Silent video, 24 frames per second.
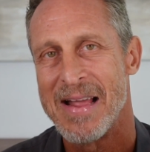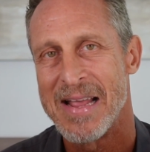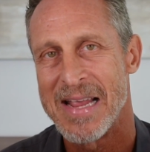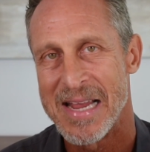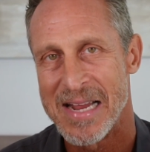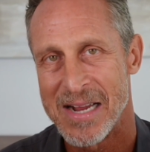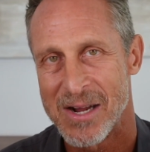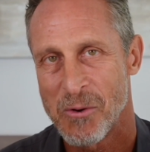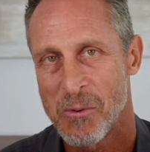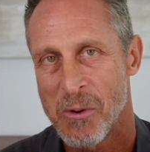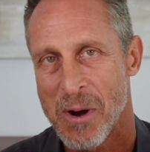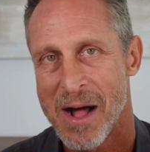
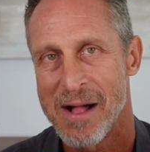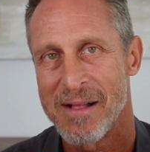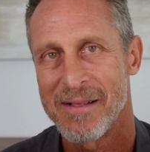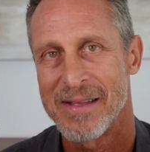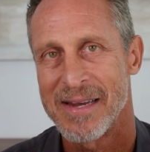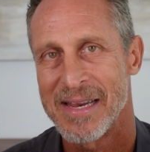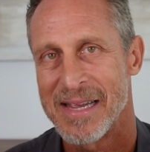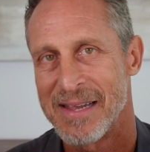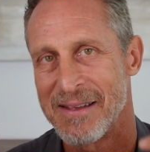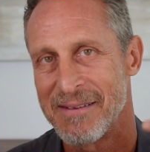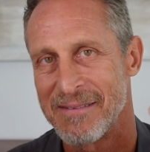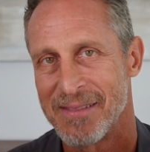Eat
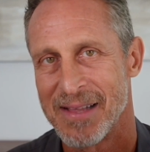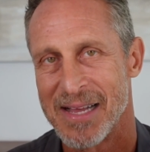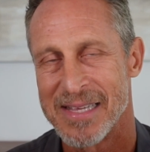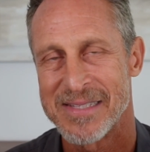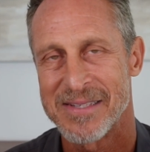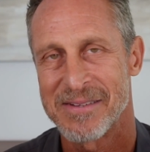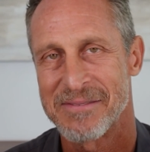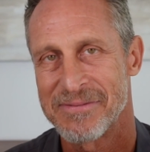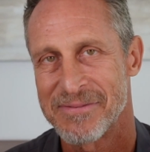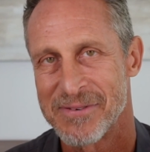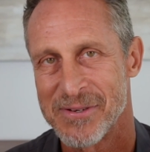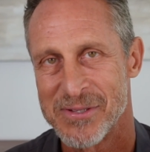quality,
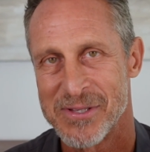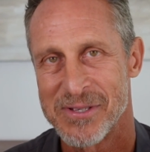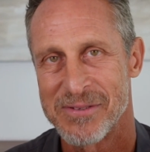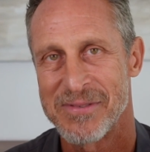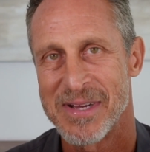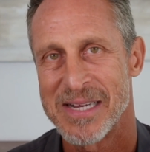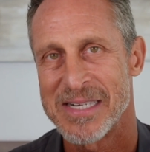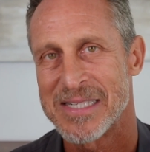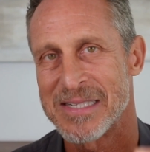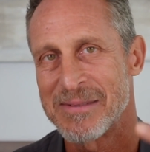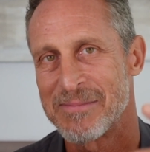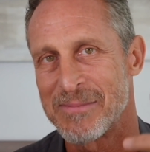lots of fruits and
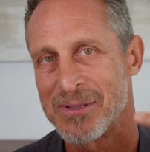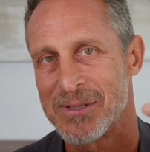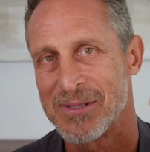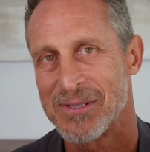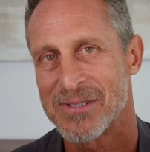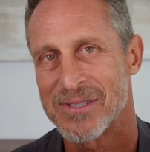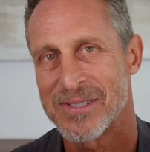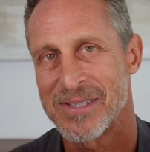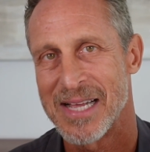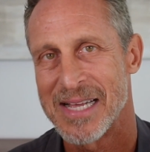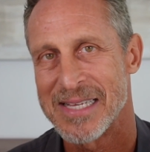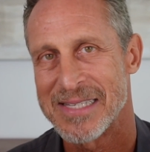
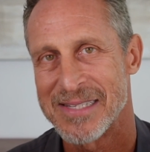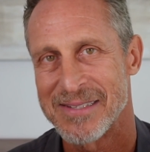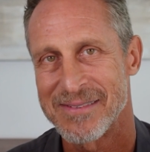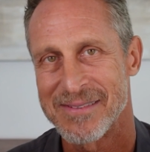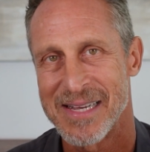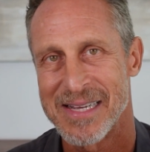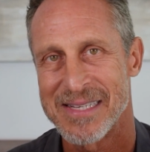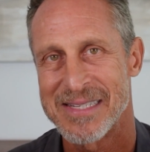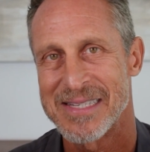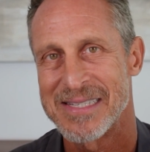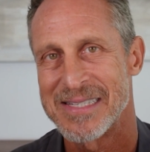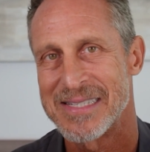vegetables, lots of
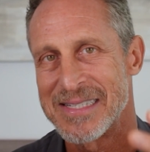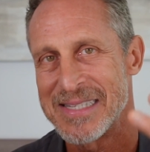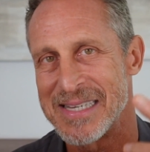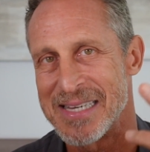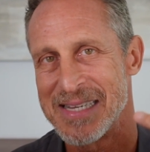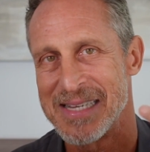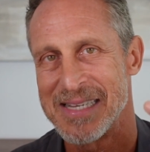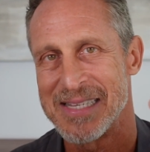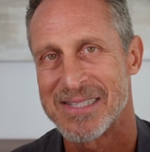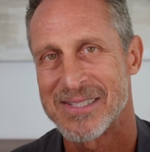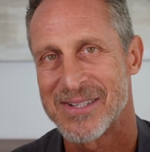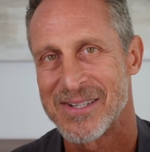nuts and
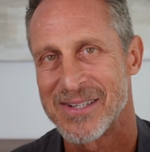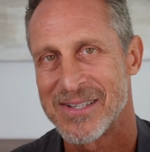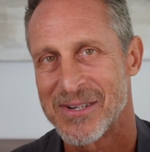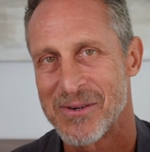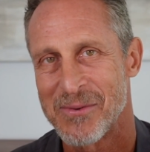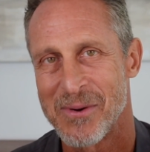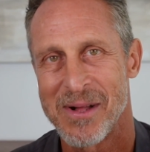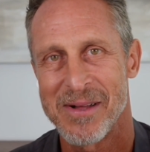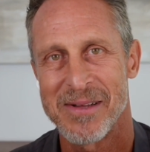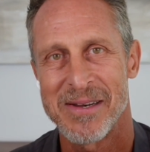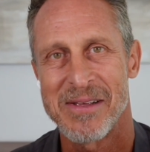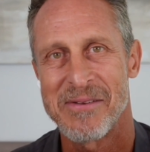seeds, good
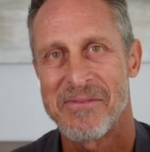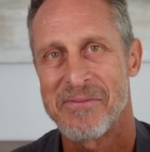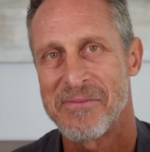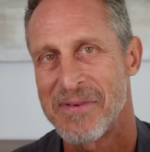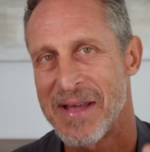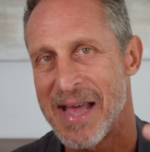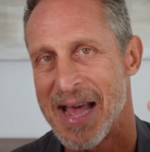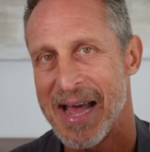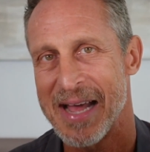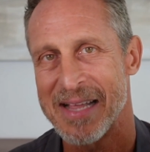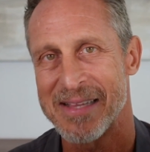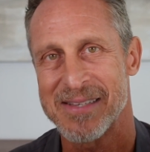quality
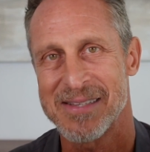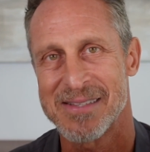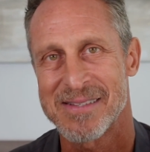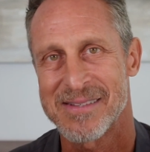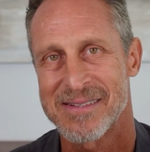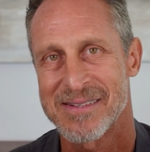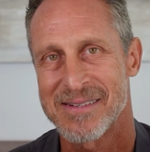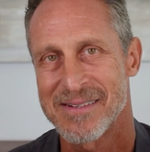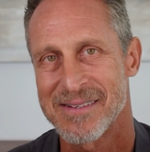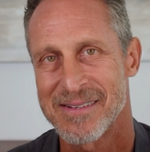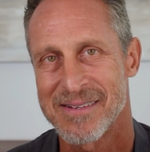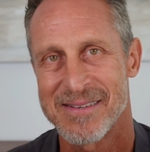
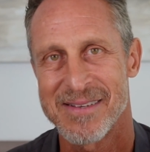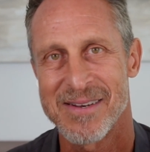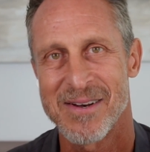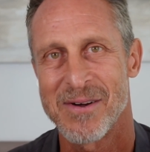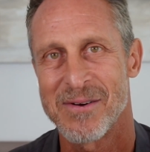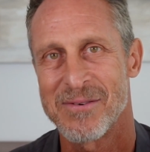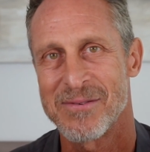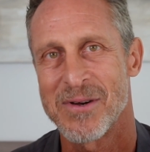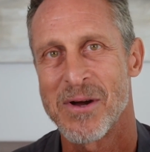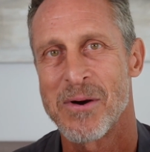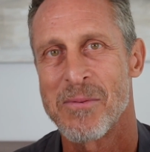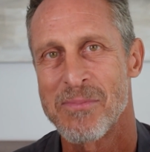fats, you
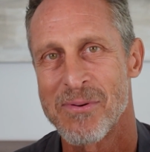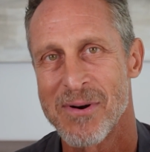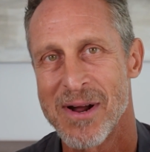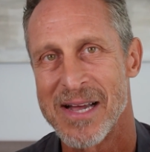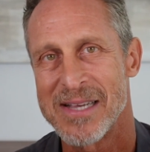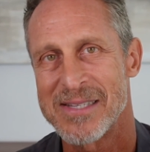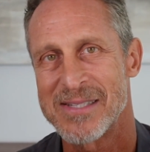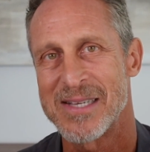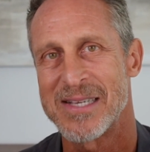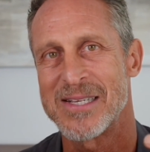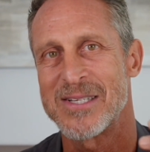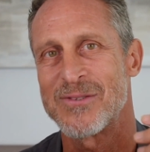know, no
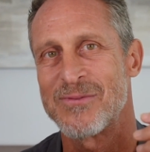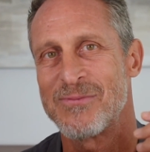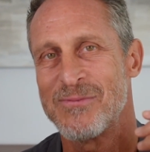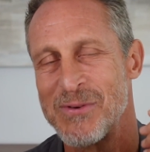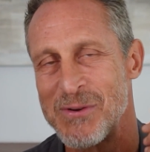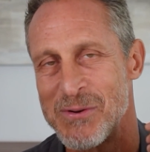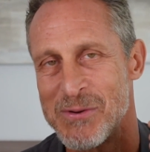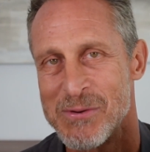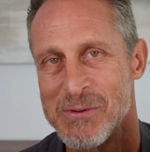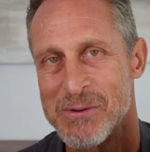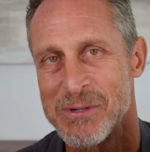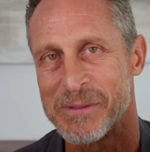processed
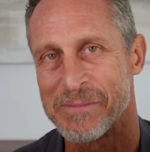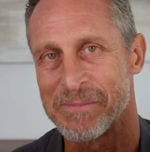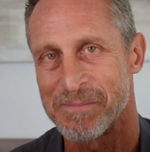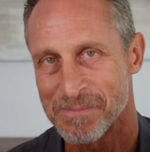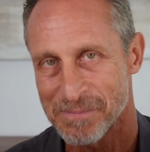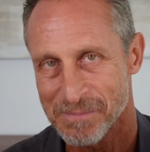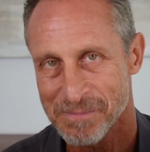food.